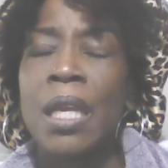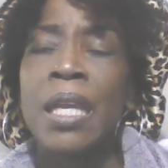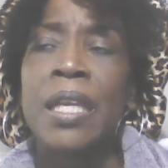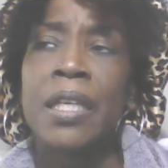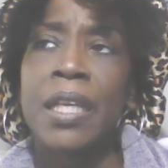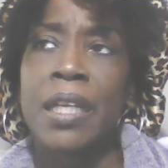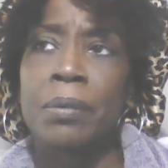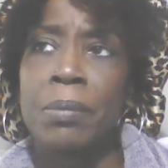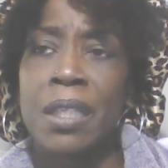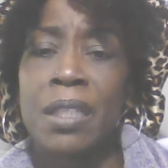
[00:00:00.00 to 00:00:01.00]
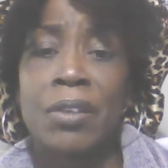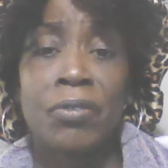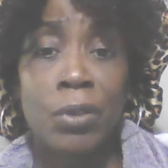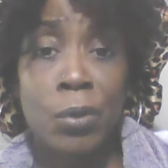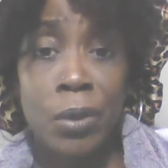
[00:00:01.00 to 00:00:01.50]
he got a meeting in
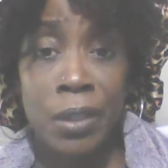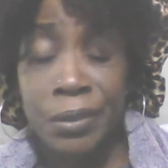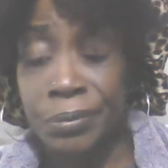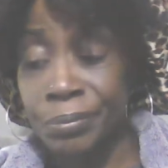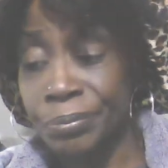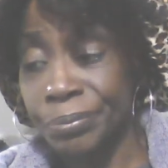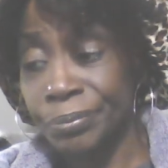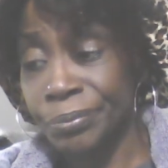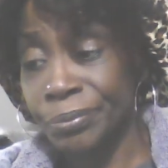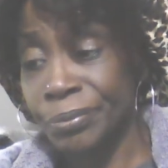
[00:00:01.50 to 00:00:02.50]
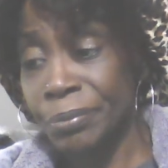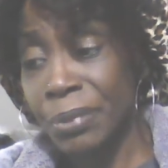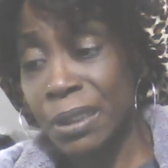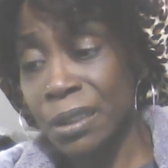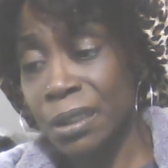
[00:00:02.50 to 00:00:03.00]
Florida,
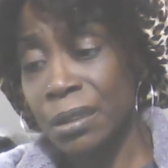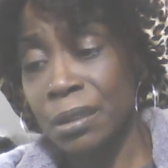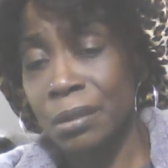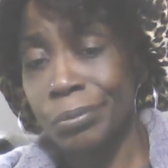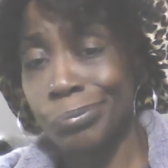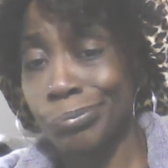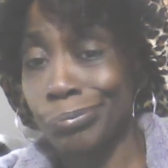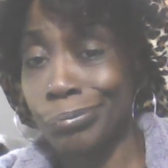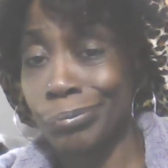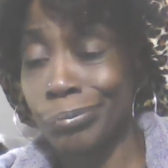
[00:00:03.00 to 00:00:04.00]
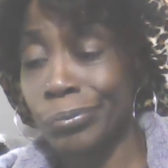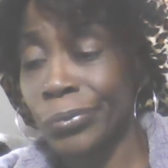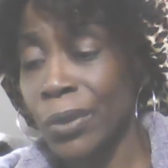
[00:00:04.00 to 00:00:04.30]
business. Mm.